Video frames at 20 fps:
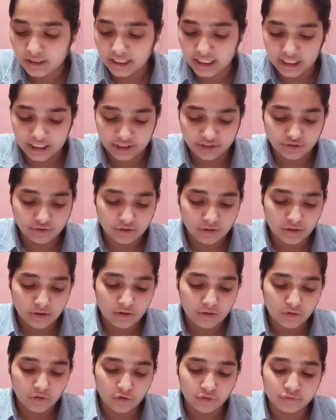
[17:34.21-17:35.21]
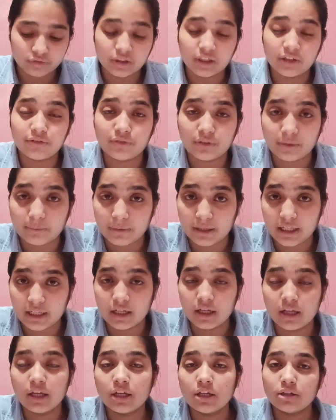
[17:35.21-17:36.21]
age of the female.
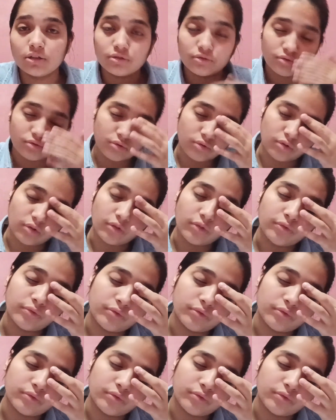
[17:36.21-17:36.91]
So